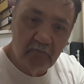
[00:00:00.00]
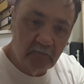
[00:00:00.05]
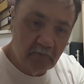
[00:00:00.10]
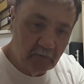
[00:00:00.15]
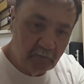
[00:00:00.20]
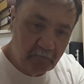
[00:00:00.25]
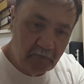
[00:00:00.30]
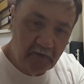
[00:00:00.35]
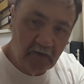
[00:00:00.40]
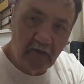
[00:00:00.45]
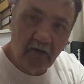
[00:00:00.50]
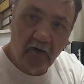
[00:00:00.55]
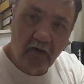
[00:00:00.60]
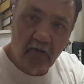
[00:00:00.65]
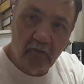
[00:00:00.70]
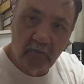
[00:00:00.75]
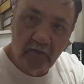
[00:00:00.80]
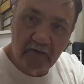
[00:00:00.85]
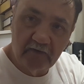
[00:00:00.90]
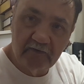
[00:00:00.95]
depending
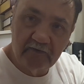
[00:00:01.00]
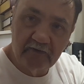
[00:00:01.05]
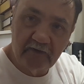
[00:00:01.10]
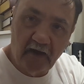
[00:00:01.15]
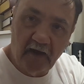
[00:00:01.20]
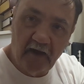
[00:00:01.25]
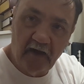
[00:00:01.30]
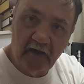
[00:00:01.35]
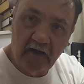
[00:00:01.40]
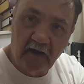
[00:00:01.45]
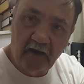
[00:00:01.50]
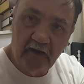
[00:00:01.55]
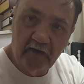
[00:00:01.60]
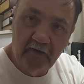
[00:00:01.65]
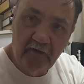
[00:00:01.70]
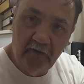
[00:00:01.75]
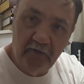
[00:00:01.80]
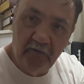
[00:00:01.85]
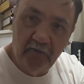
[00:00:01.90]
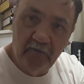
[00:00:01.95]
on which side I
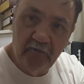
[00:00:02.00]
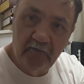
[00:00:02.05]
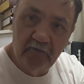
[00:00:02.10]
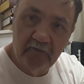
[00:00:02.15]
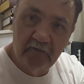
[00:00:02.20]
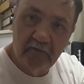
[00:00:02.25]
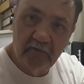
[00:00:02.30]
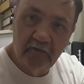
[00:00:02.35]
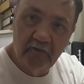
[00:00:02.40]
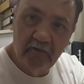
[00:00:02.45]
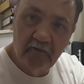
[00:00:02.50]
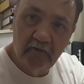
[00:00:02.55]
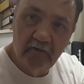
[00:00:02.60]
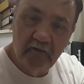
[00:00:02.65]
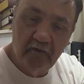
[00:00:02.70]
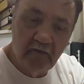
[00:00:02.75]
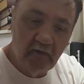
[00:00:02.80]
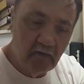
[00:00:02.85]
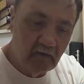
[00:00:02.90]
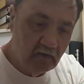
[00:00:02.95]
use.
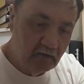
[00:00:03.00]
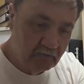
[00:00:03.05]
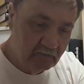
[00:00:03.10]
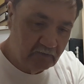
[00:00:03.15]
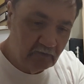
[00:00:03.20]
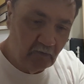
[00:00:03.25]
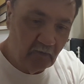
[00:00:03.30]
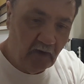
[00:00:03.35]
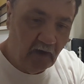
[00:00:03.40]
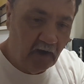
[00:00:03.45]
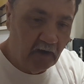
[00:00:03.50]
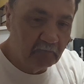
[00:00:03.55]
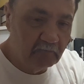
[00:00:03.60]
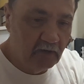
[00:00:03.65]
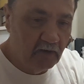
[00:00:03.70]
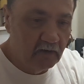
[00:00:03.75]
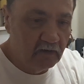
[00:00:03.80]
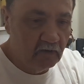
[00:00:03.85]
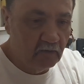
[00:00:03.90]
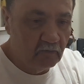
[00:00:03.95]
So I'm
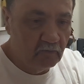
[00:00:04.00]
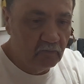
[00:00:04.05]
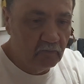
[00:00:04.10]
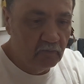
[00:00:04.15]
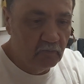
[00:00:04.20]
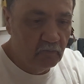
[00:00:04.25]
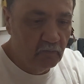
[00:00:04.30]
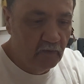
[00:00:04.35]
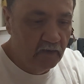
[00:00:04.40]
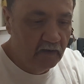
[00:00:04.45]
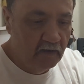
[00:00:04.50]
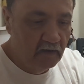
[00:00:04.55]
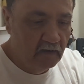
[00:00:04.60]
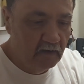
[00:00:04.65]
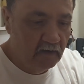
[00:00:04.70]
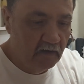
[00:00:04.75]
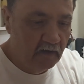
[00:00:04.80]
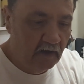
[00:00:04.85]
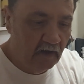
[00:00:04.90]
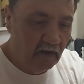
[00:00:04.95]
going to
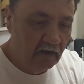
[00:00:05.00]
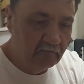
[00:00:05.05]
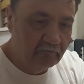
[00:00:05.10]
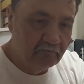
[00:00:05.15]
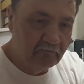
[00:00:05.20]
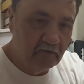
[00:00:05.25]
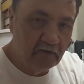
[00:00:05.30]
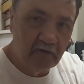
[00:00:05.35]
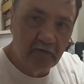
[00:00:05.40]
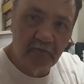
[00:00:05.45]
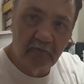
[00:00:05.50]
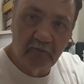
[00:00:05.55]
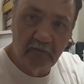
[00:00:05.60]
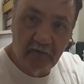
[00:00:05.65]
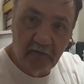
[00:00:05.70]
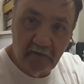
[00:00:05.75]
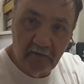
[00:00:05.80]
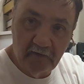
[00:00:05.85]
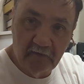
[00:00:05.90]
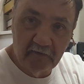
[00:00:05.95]
really have fun with
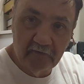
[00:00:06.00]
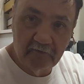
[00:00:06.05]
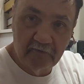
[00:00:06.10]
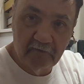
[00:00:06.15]
this.